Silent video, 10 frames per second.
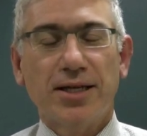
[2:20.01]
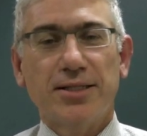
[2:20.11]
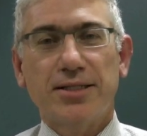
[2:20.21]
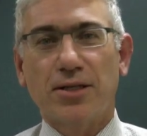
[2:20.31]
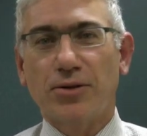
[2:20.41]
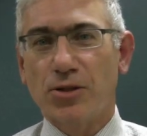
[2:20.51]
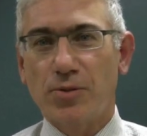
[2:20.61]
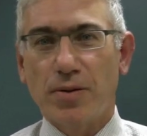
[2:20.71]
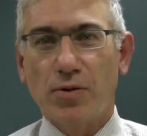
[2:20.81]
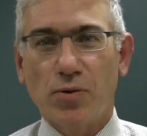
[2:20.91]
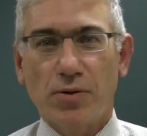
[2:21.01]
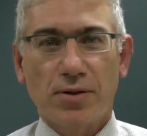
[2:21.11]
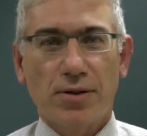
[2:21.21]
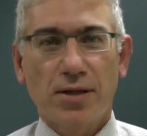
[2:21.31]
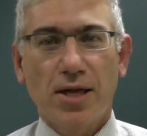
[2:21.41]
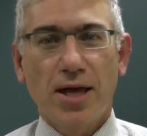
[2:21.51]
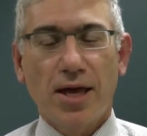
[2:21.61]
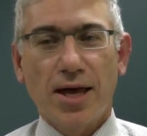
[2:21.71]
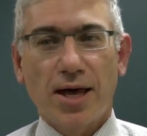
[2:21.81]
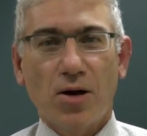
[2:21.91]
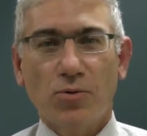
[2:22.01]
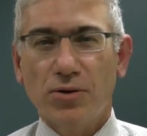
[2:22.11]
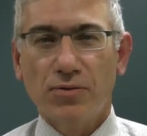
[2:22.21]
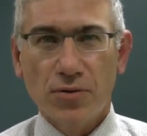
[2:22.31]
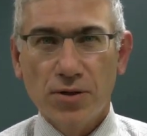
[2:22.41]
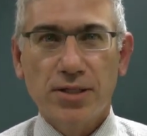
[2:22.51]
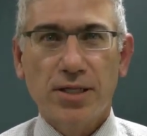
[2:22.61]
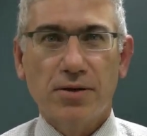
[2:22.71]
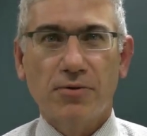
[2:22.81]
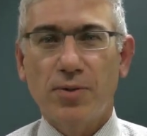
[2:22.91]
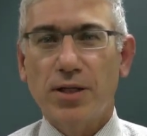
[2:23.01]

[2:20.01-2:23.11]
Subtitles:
It's so good to be able to work with a whole diversity of